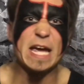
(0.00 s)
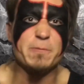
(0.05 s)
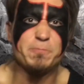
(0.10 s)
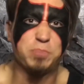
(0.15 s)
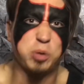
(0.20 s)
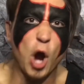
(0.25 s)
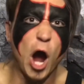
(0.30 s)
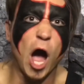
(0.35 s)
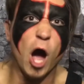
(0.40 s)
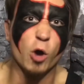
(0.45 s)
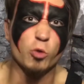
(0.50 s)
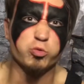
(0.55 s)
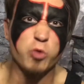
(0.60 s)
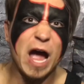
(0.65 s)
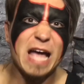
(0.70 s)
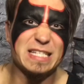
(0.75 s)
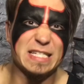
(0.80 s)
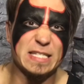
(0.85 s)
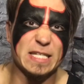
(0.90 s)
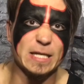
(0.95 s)
Pro
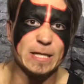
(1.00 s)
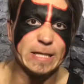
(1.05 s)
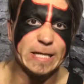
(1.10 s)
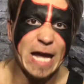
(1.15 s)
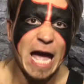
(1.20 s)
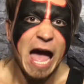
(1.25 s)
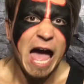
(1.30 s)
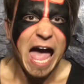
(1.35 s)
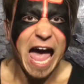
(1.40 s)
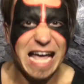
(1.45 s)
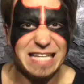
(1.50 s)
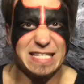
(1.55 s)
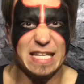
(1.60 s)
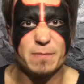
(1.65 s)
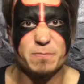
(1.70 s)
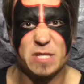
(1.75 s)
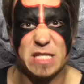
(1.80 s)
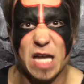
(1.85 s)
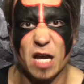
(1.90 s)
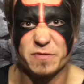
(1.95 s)
Wrestling has
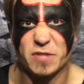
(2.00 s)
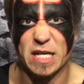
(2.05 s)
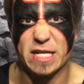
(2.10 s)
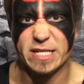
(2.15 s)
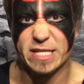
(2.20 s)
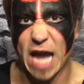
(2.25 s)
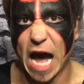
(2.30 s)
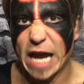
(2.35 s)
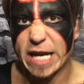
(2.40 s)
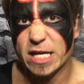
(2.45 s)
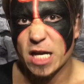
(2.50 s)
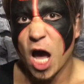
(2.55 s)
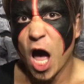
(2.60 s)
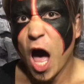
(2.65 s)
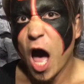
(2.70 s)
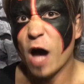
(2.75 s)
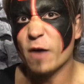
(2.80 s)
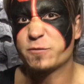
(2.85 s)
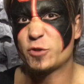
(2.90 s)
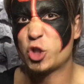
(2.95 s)
themselves a night
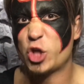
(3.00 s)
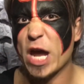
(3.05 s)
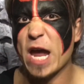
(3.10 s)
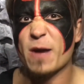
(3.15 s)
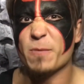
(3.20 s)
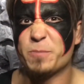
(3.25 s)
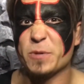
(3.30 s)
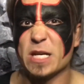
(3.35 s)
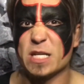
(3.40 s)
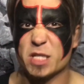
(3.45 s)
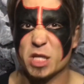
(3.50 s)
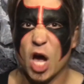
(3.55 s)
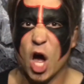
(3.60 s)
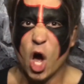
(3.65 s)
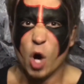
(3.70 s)
of champions.